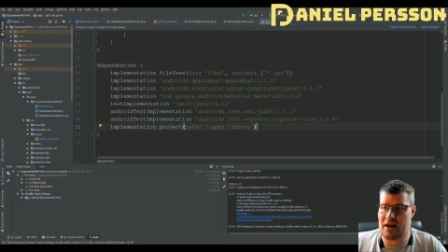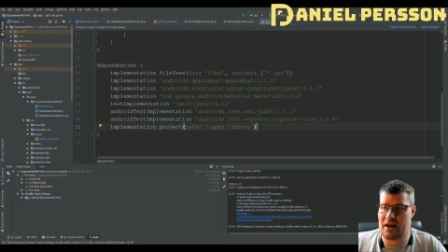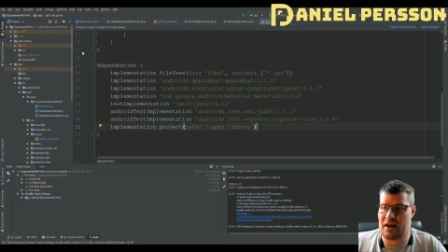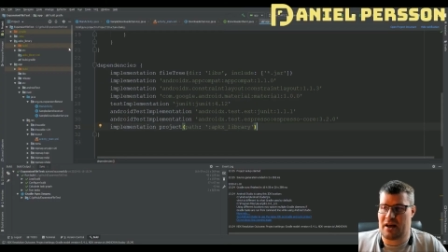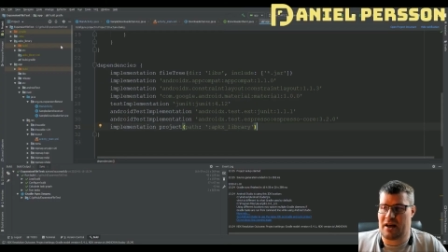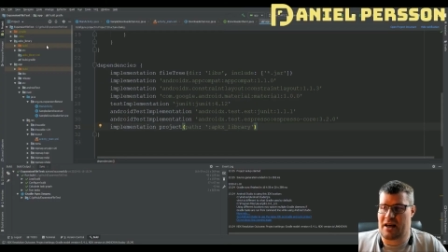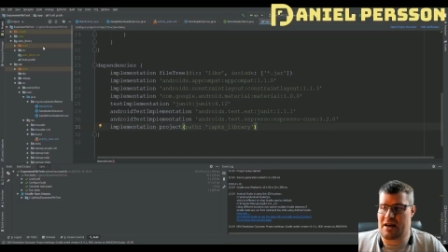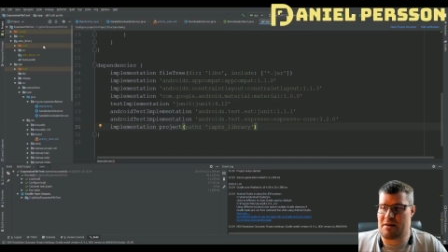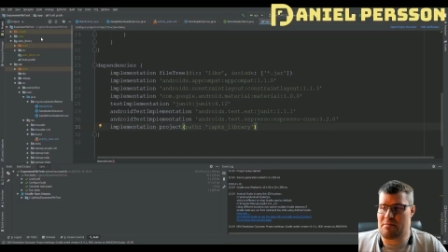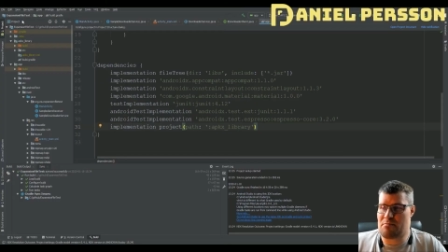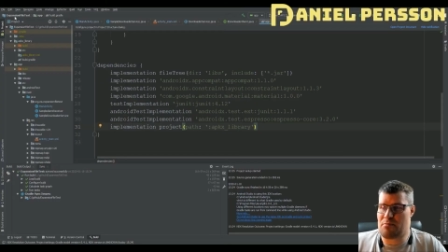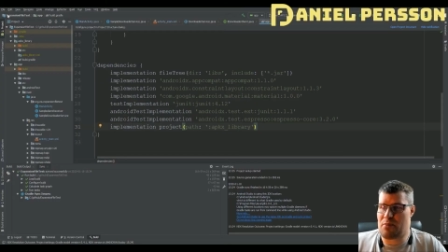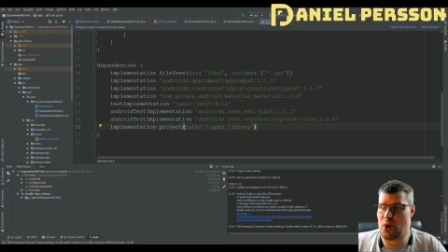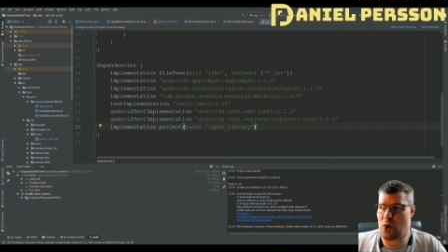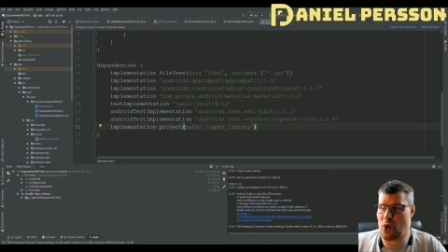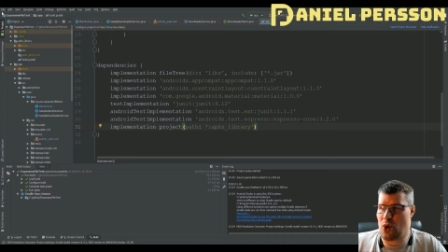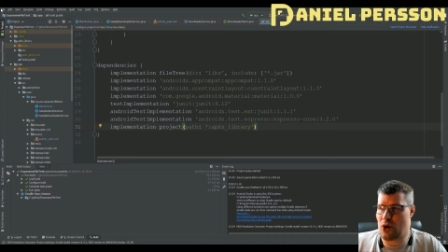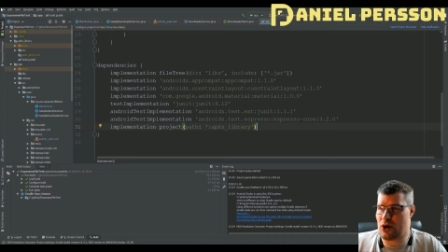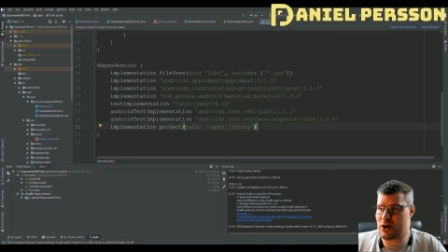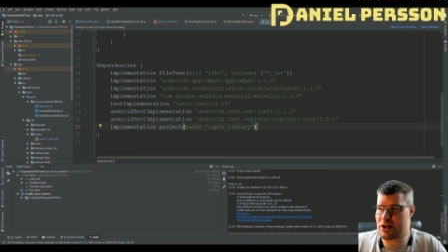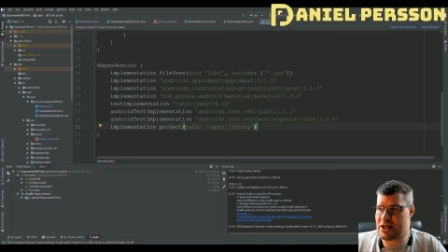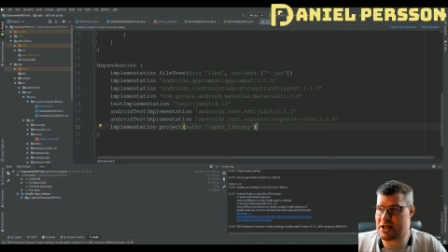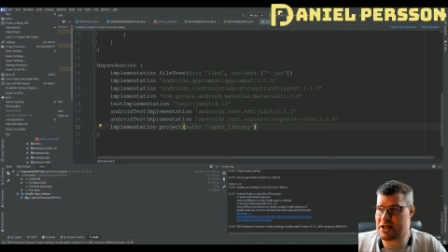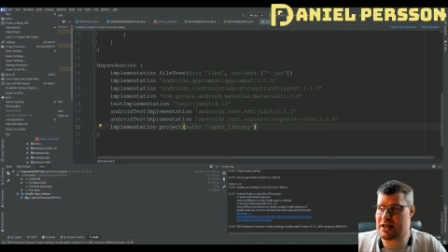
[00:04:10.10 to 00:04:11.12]

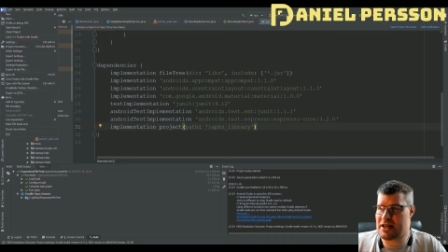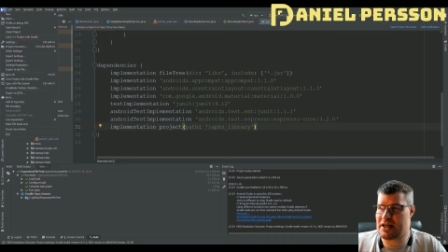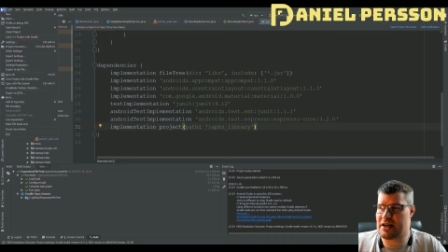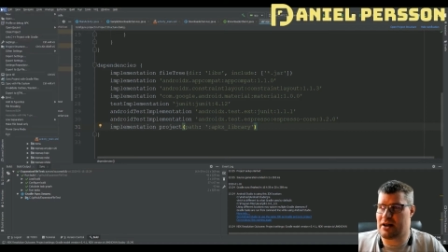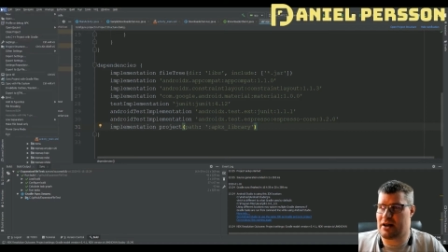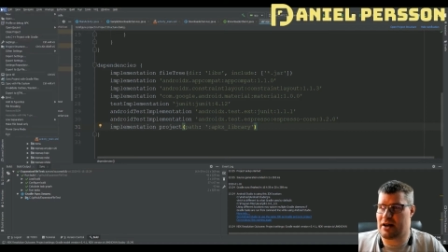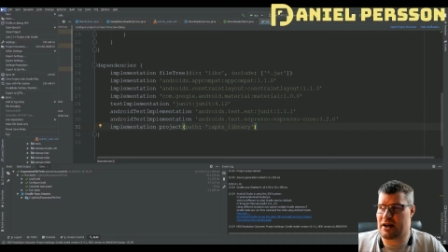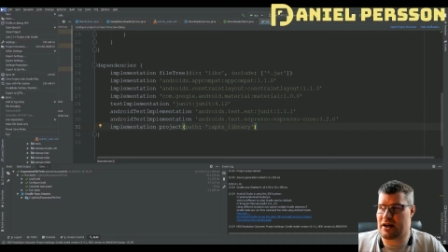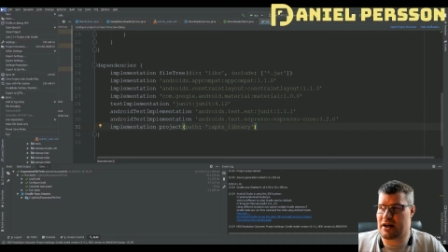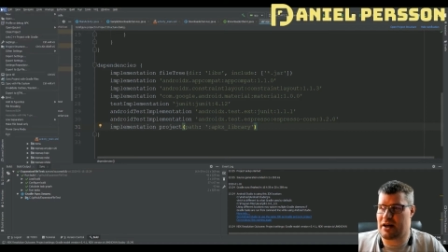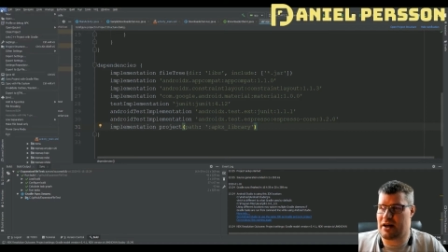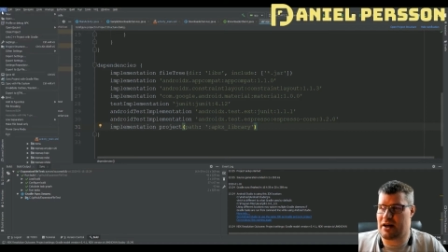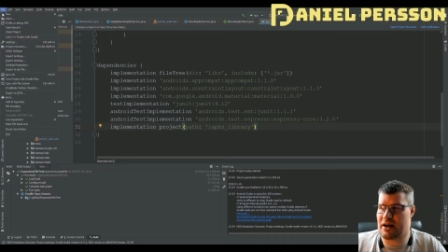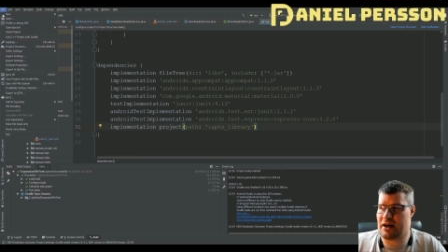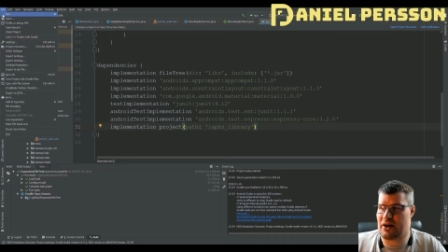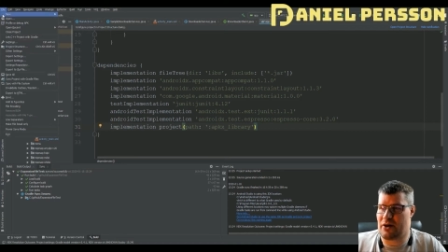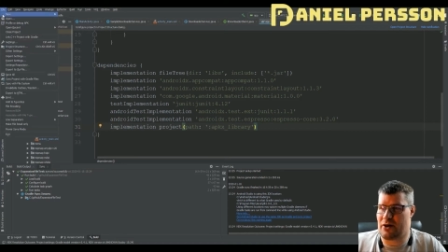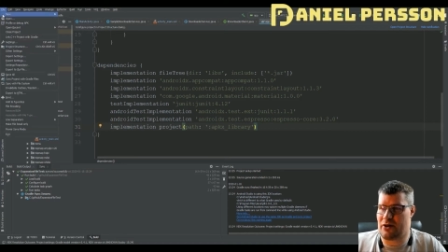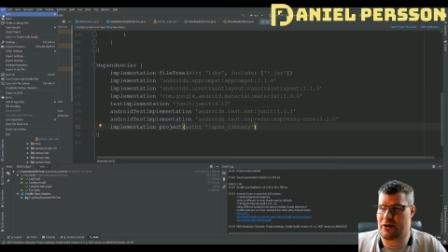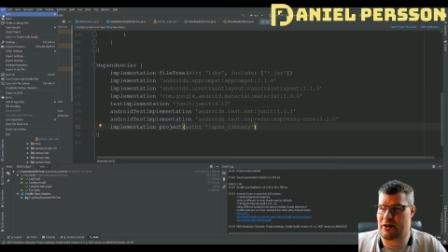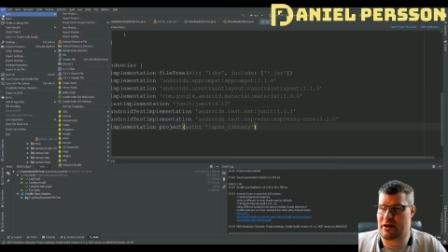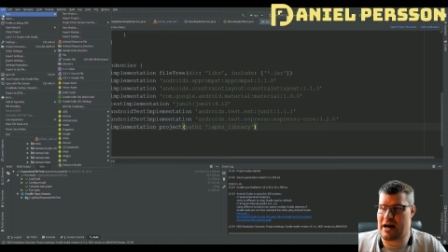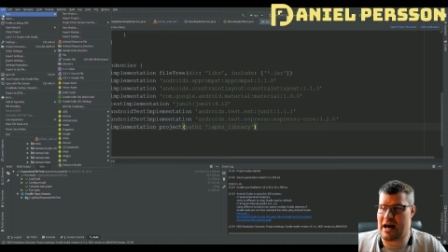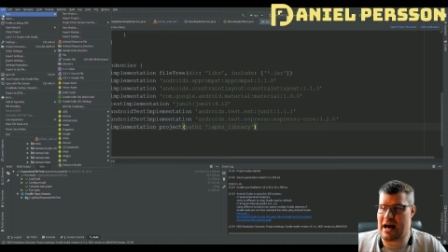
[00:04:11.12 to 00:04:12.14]
importing uh,
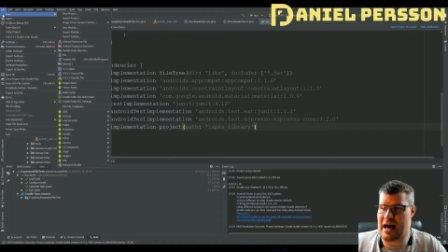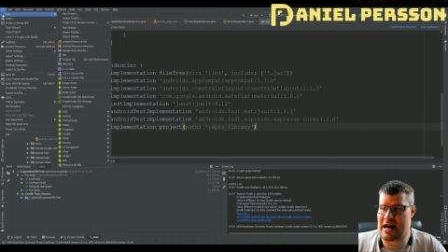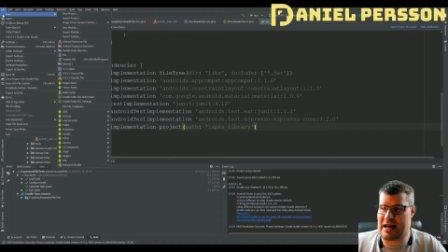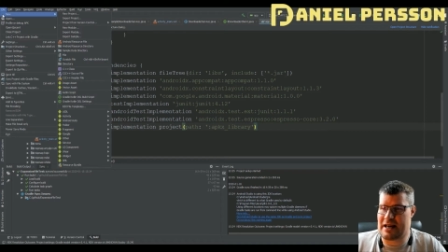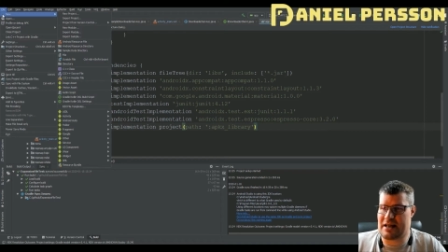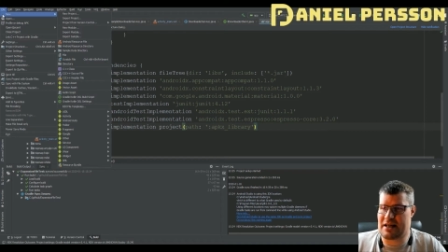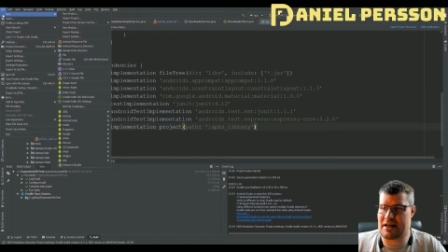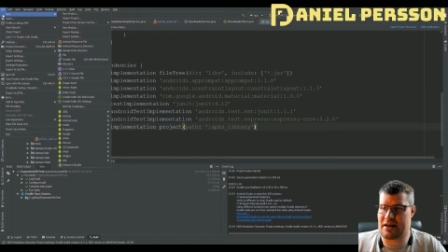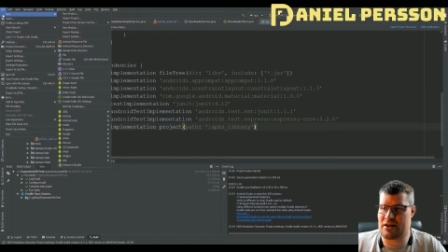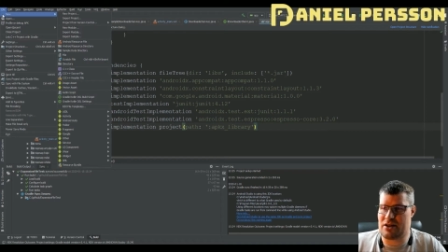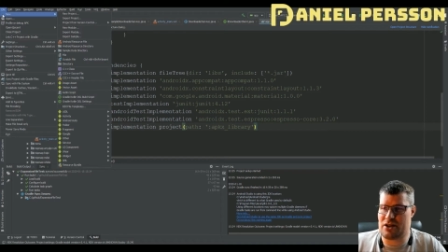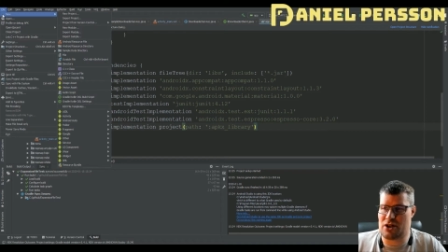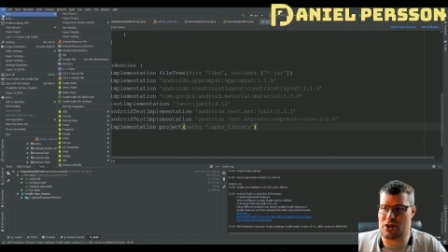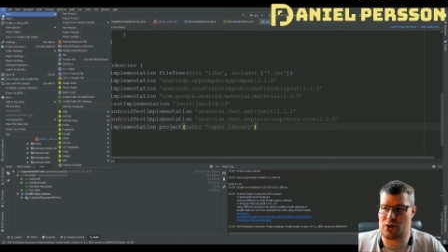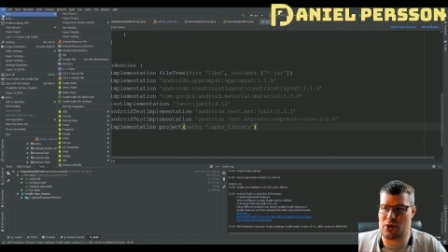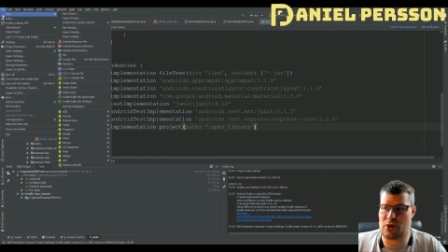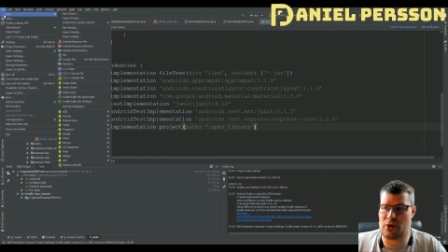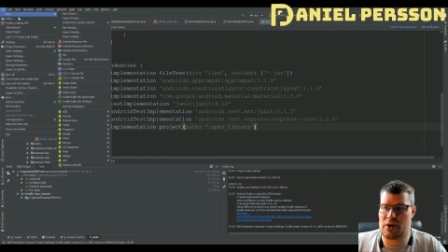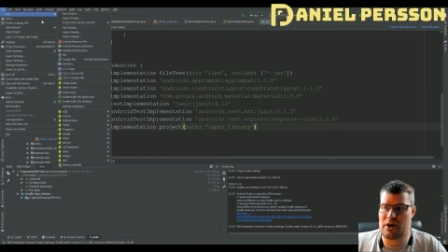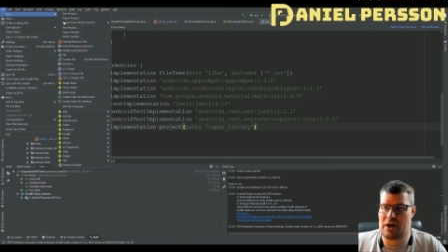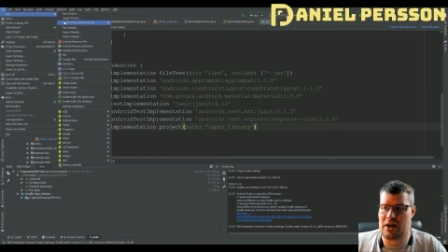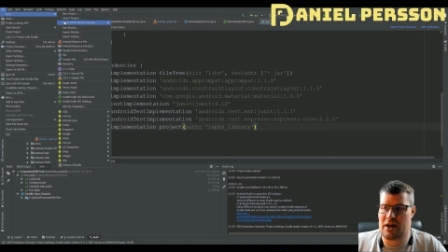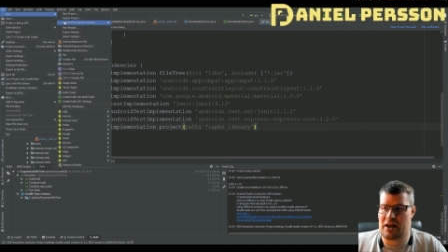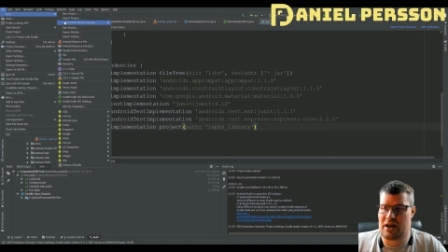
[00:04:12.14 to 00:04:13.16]
or adding a new